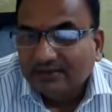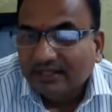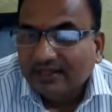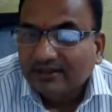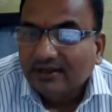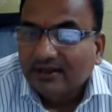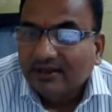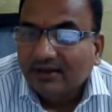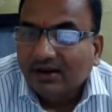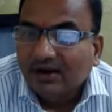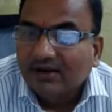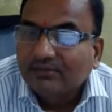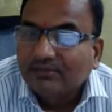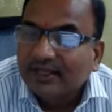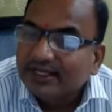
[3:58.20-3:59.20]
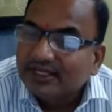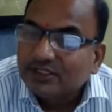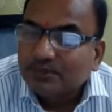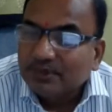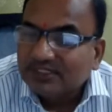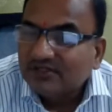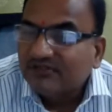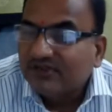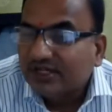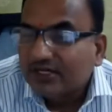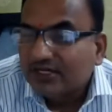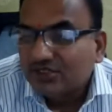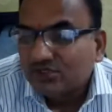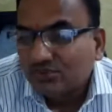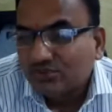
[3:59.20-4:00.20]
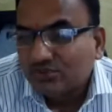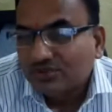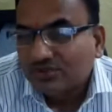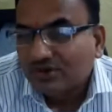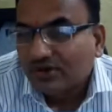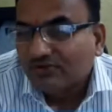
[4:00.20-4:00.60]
then uh, on many specific issues